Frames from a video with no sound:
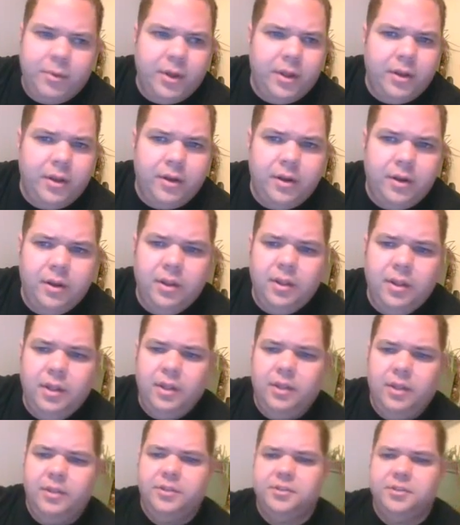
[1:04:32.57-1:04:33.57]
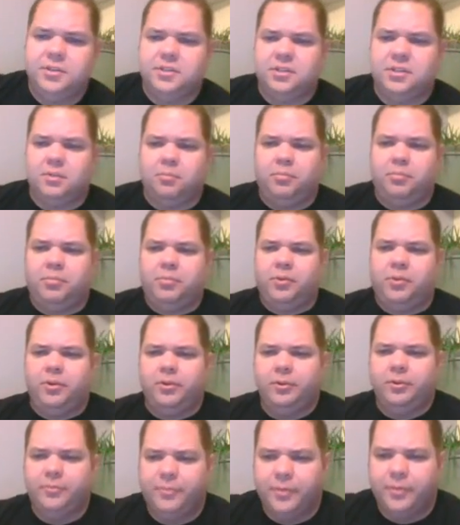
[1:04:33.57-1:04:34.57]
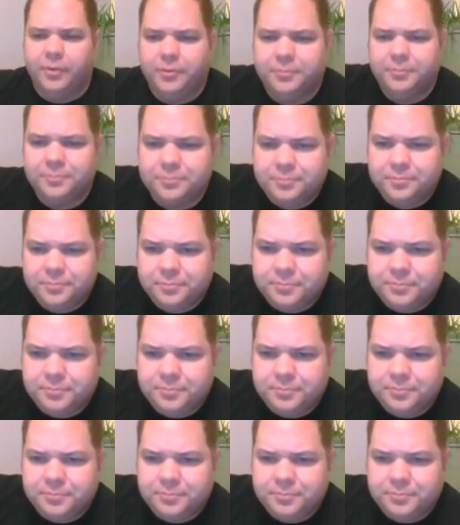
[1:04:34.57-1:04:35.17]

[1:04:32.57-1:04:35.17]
but just a beautiful.